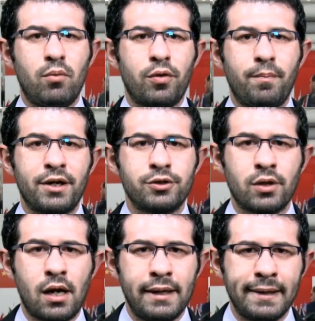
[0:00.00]
Both
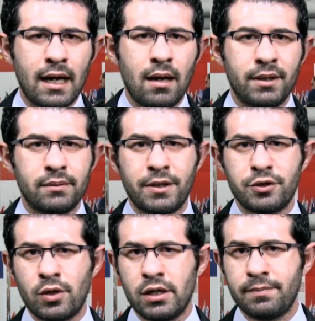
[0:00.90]
personal income and
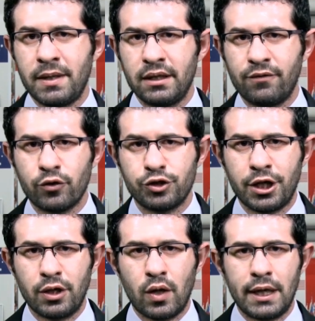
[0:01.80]
personal spending for
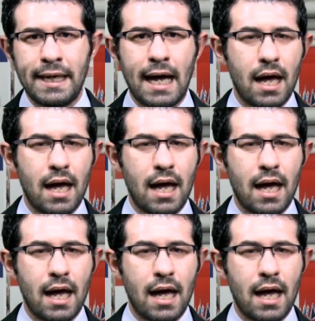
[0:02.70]
January